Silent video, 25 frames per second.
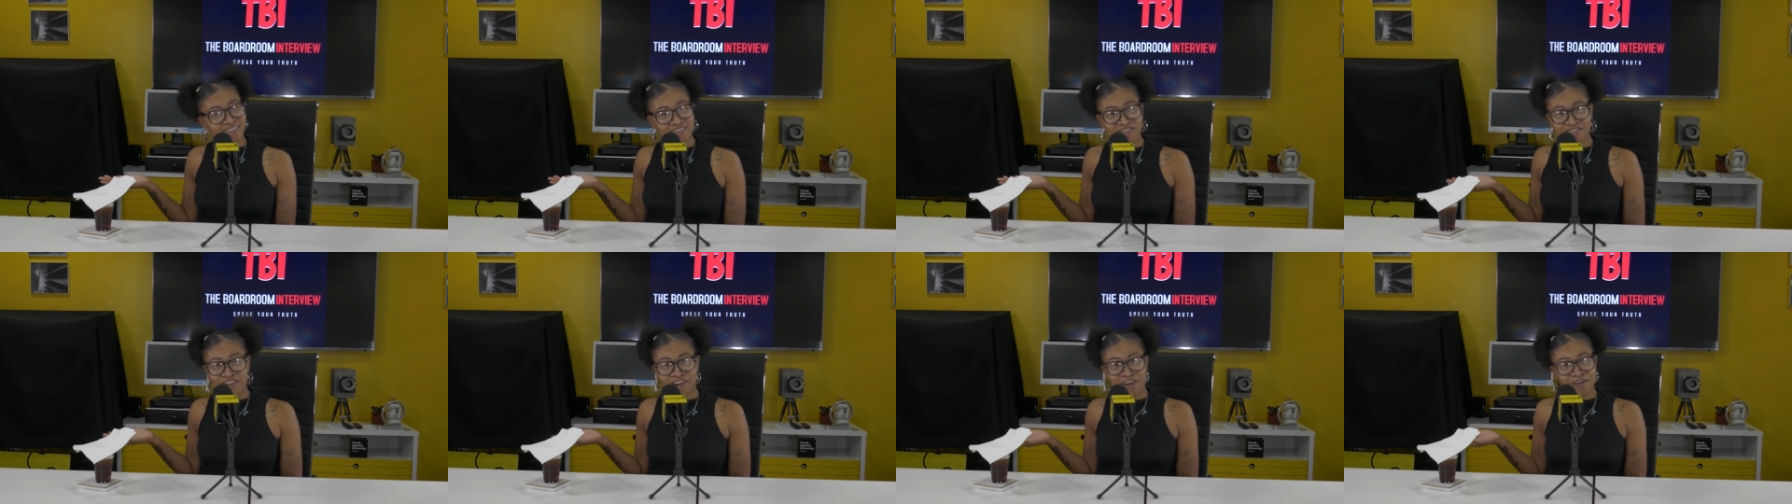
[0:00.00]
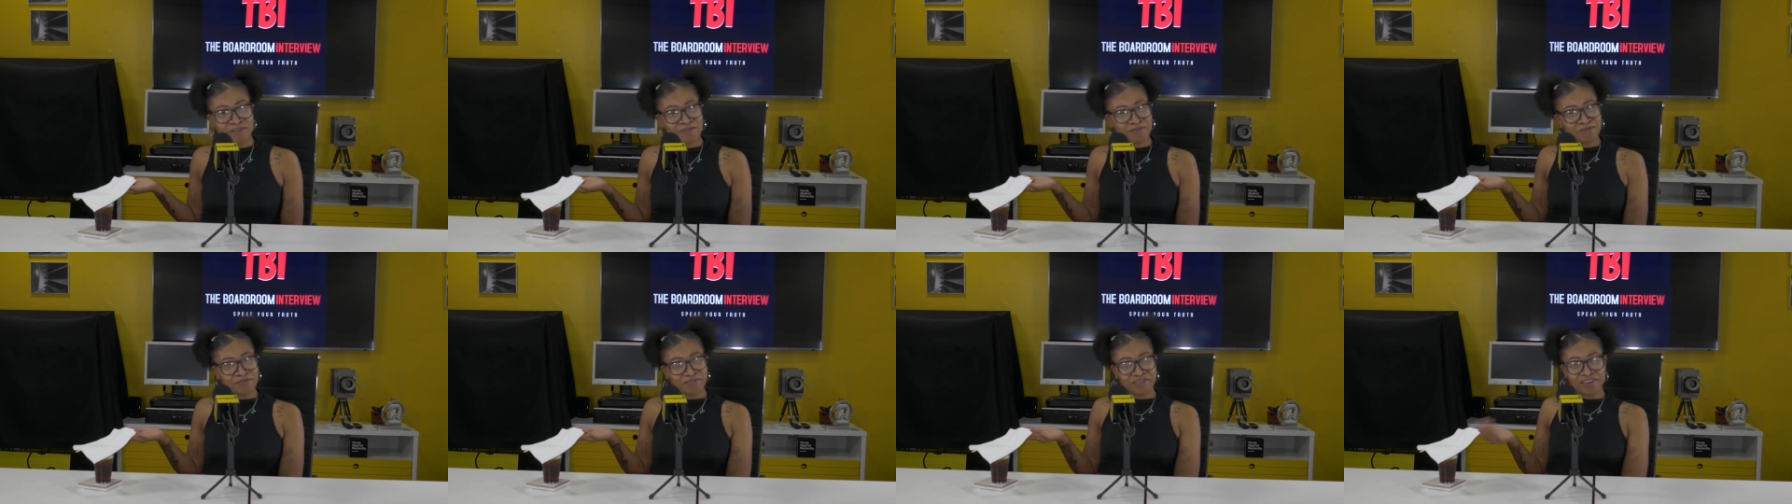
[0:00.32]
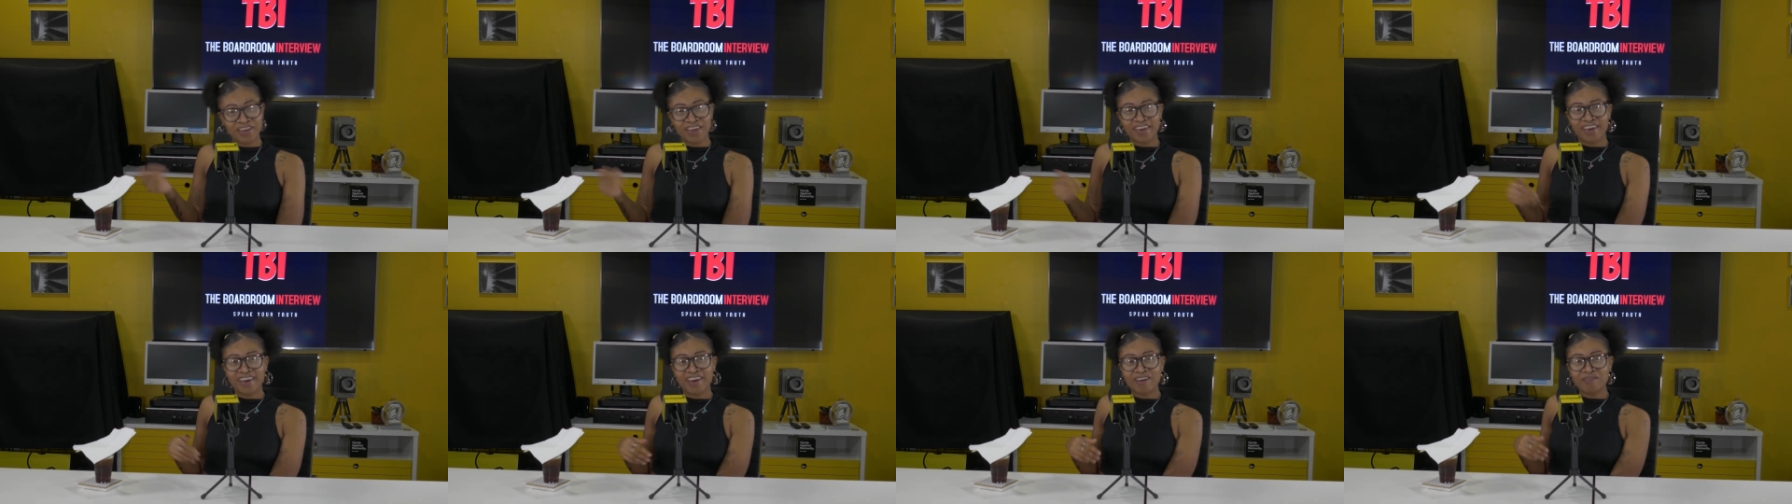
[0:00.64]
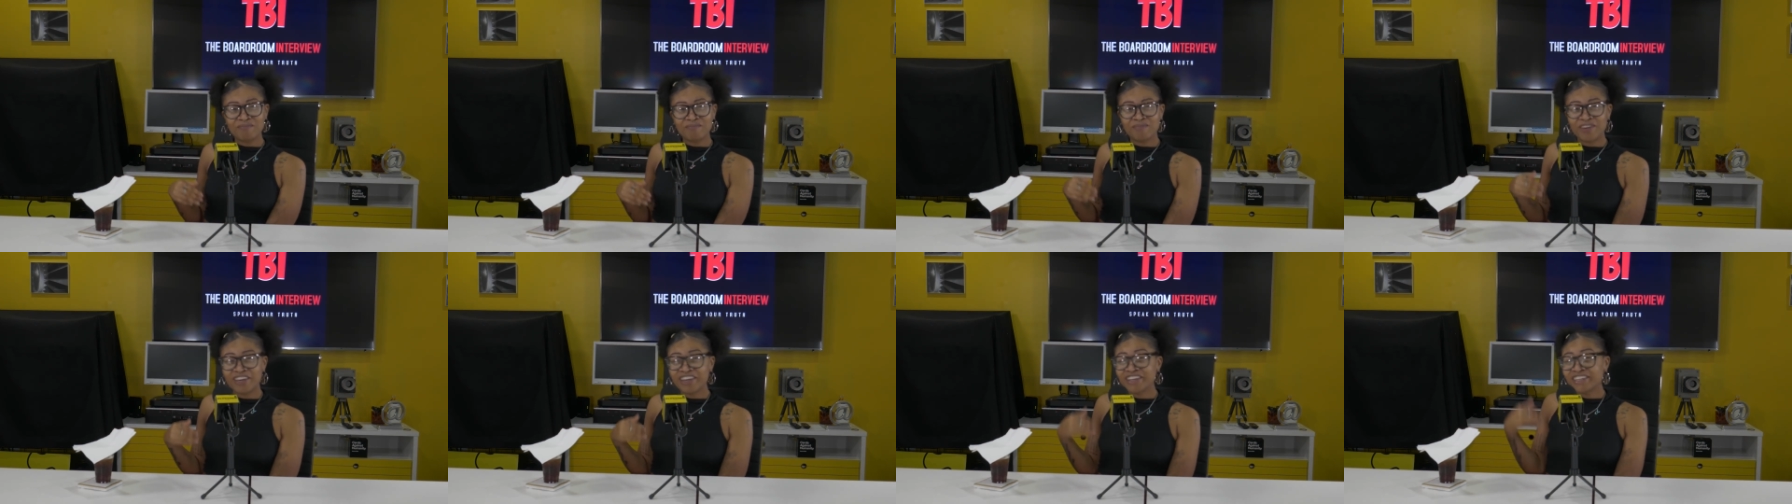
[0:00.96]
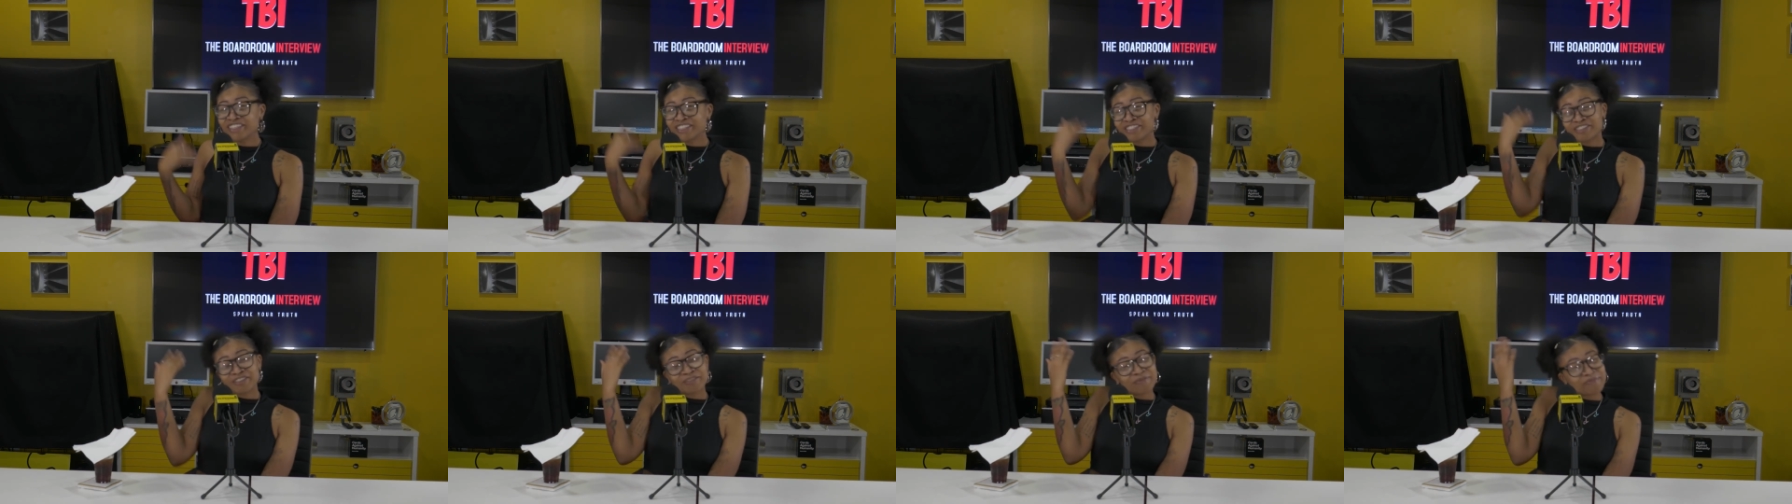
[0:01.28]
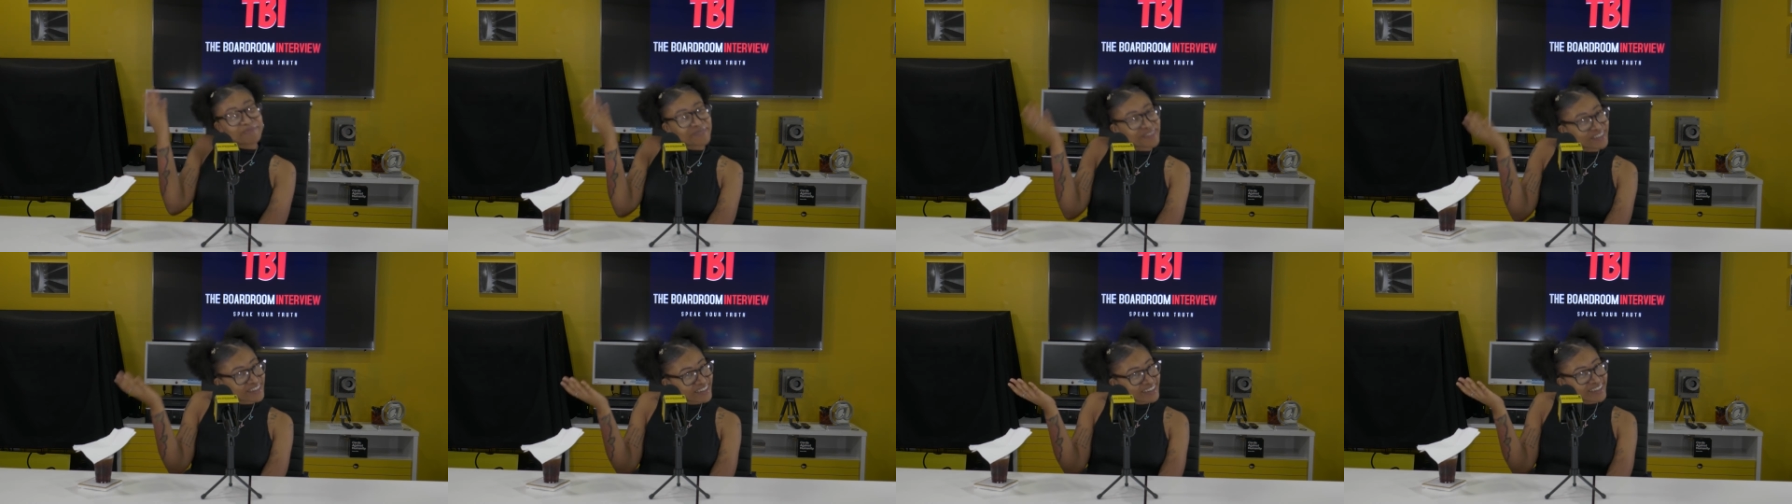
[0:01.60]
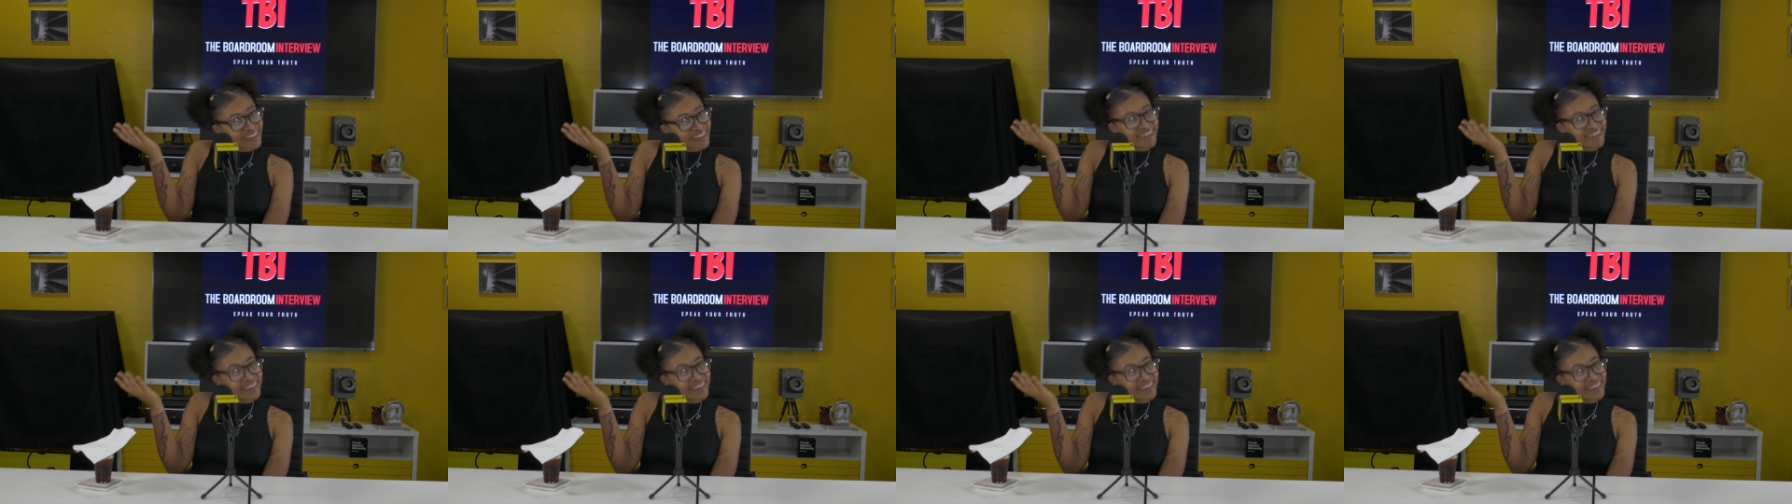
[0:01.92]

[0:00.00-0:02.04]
you know, being a stripper.